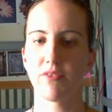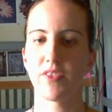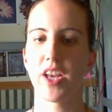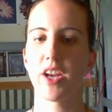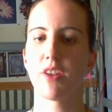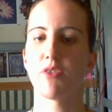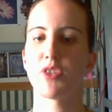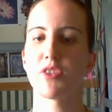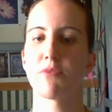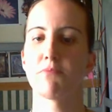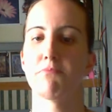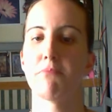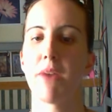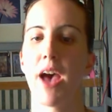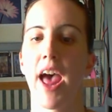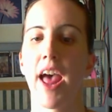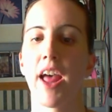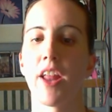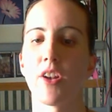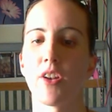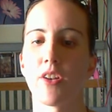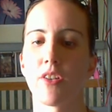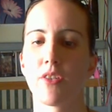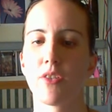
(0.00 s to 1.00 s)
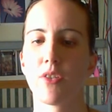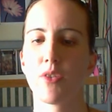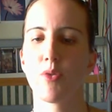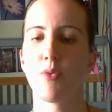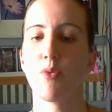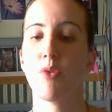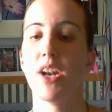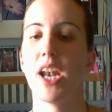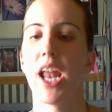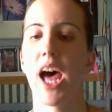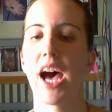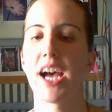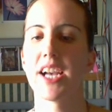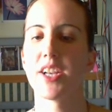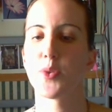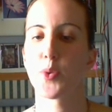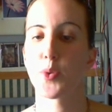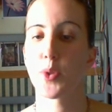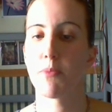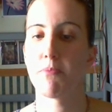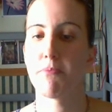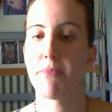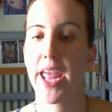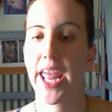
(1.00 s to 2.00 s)
There is a man who lies
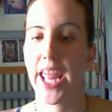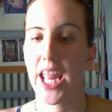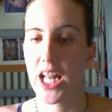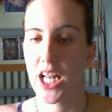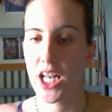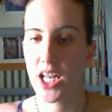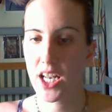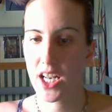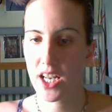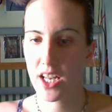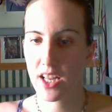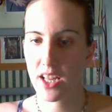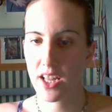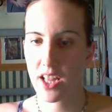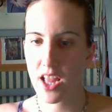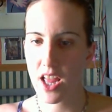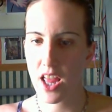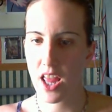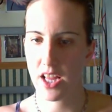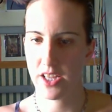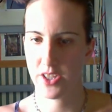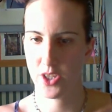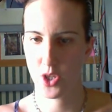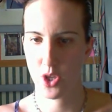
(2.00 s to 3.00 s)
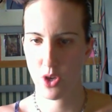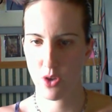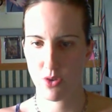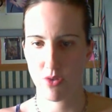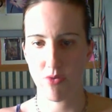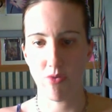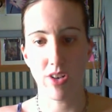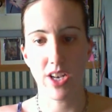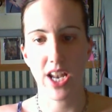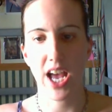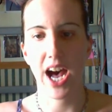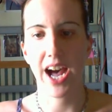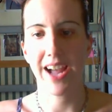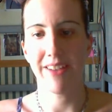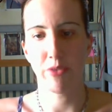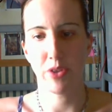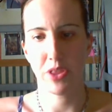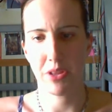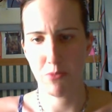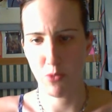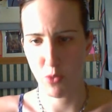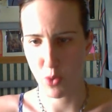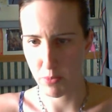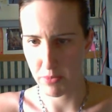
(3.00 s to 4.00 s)
with a male, as those who lie
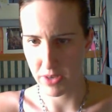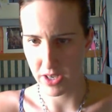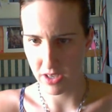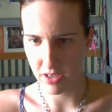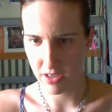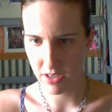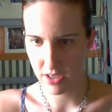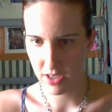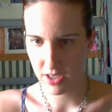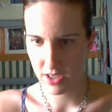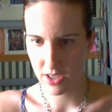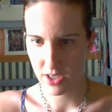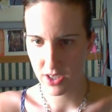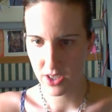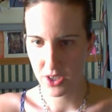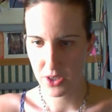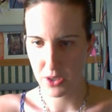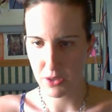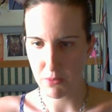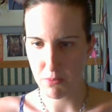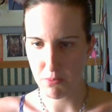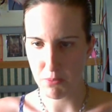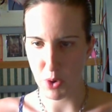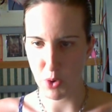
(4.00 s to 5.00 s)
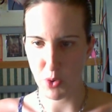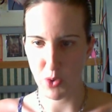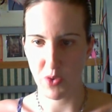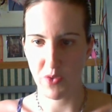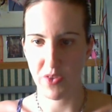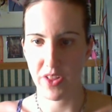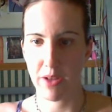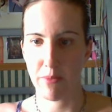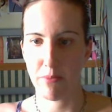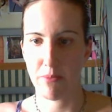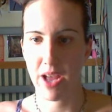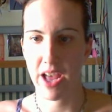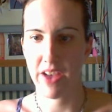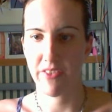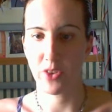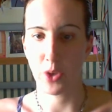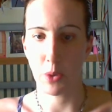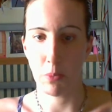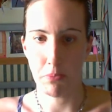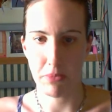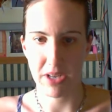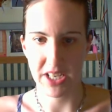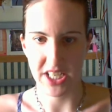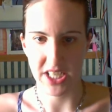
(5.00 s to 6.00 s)
with a woman. Both of them have
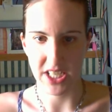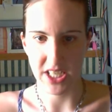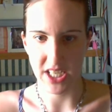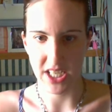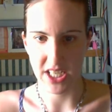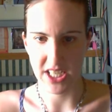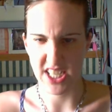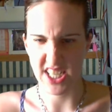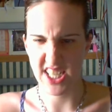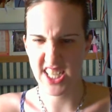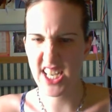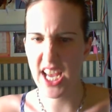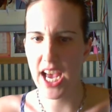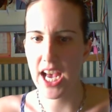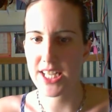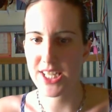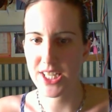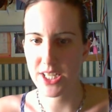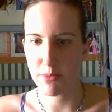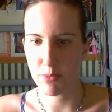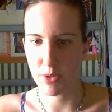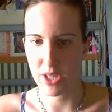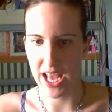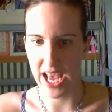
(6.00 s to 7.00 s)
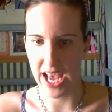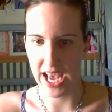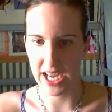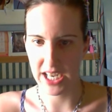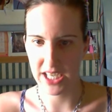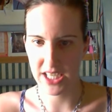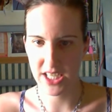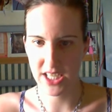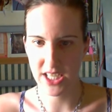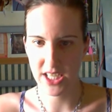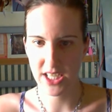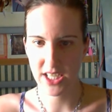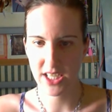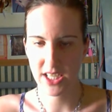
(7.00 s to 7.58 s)
committed a detestable act.